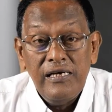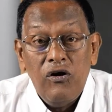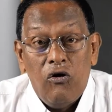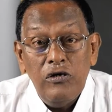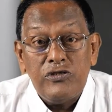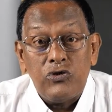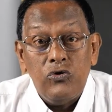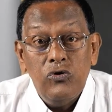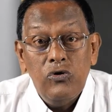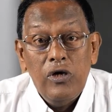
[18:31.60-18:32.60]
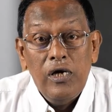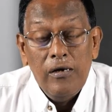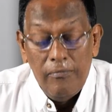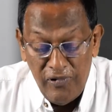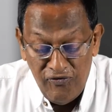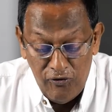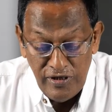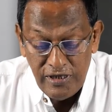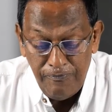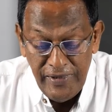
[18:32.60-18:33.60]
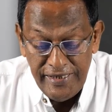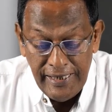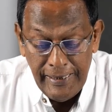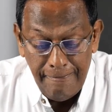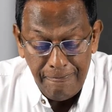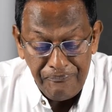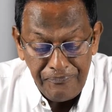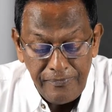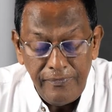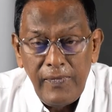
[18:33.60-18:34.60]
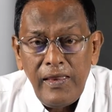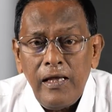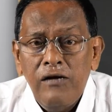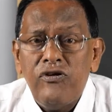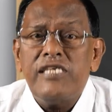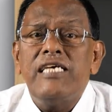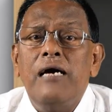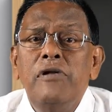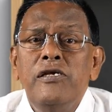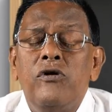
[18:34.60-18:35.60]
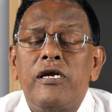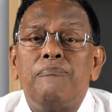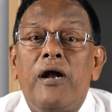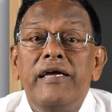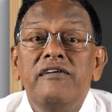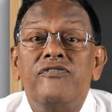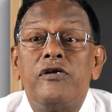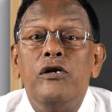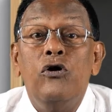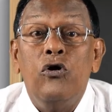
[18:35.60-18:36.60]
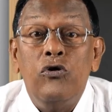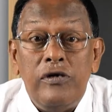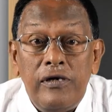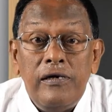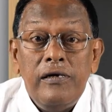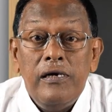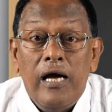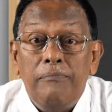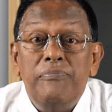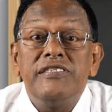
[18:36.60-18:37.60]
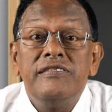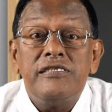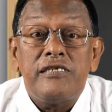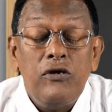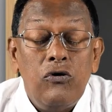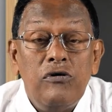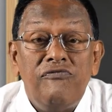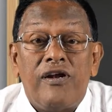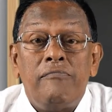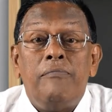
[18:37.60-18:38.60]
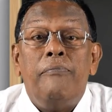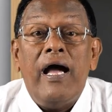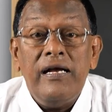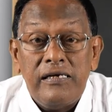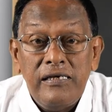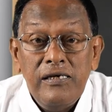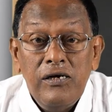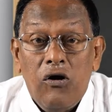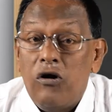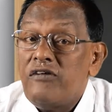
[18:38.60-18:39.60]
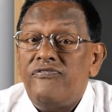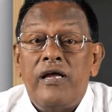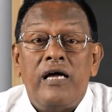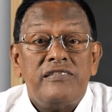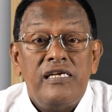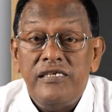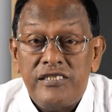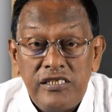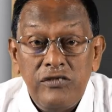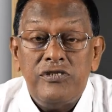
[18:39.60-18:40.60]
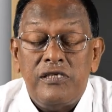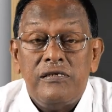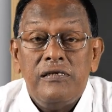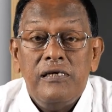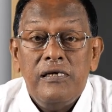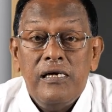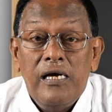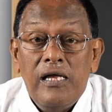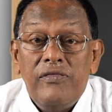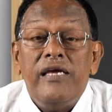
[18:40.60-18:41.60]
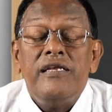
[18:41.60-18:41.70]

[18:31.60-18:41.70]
also, before submitting, for example, you are applying for a loan, a business loan from a bank or a financial institution. The